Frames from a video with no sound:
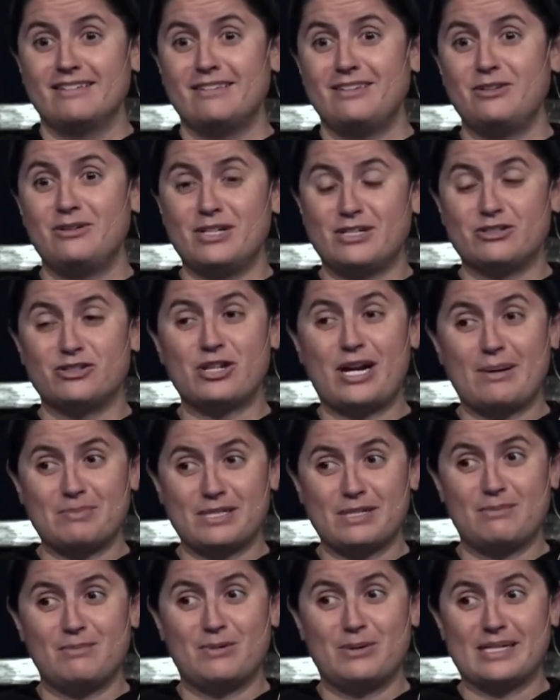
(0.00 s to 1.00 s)
you gonna trap
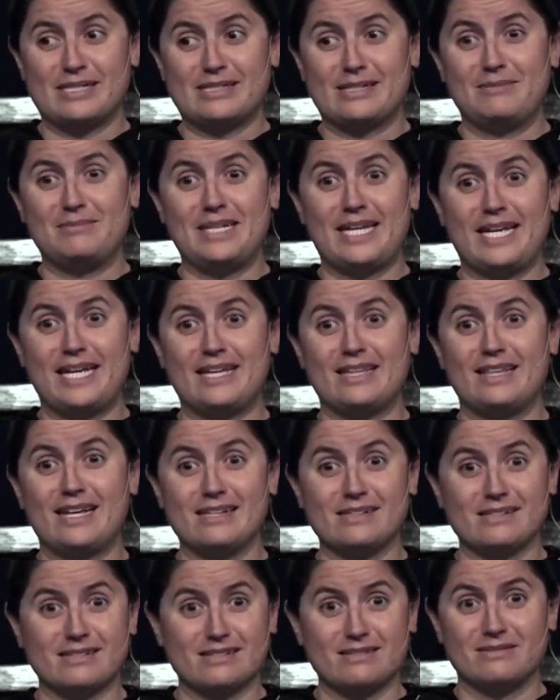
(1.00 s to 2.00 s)
some boy someday, and
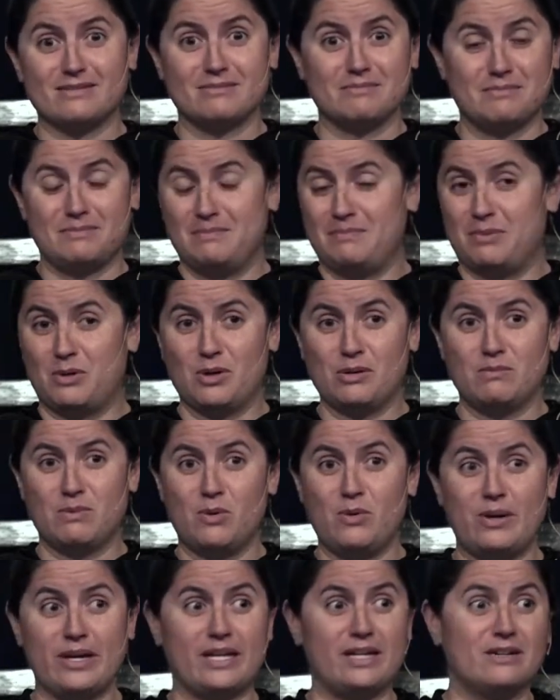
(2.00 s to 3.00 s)
that's a poor
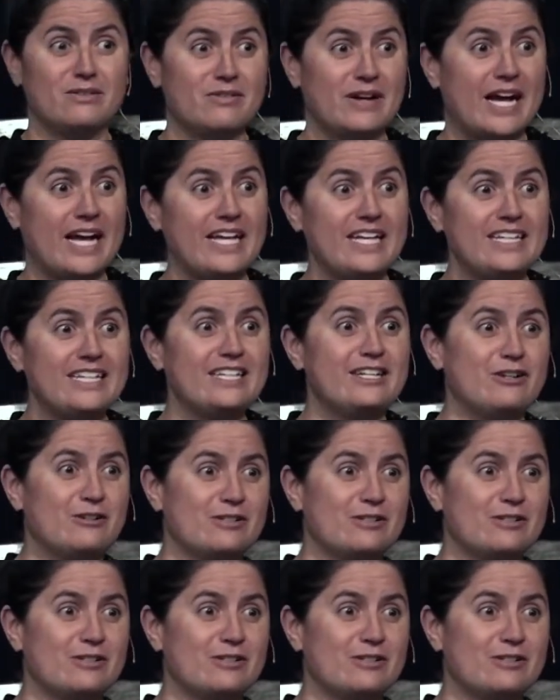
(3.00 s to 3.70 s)
boy, right? You know,